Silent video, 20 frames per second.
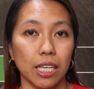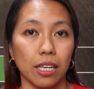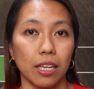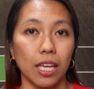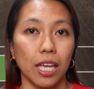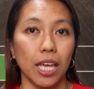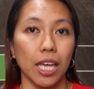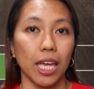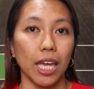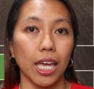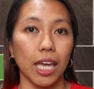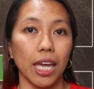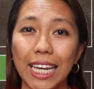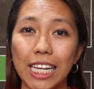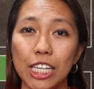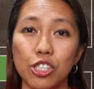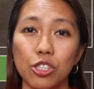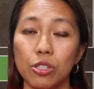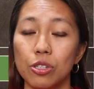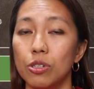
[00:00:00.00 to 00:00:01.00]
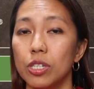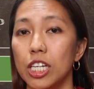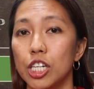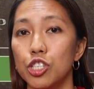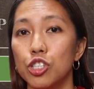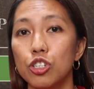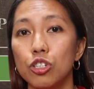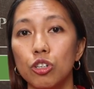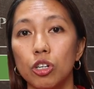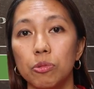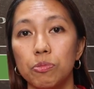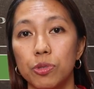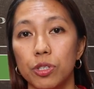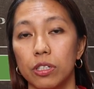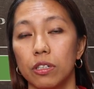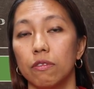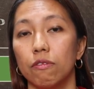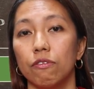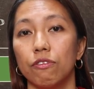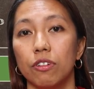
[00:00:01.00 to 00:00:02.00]
And as soon as you
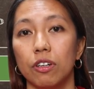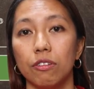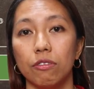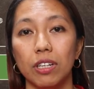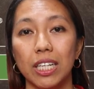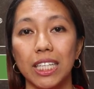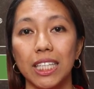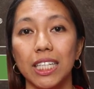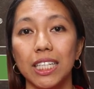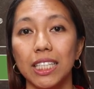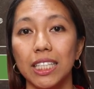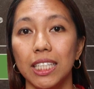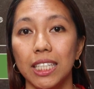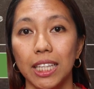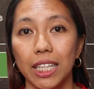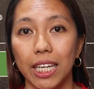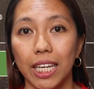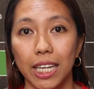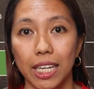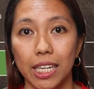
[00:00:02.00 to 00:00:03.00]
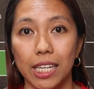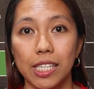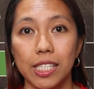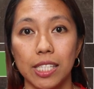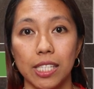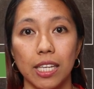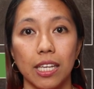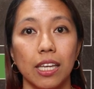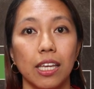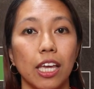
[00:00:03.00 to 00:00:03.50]
observe reading delays,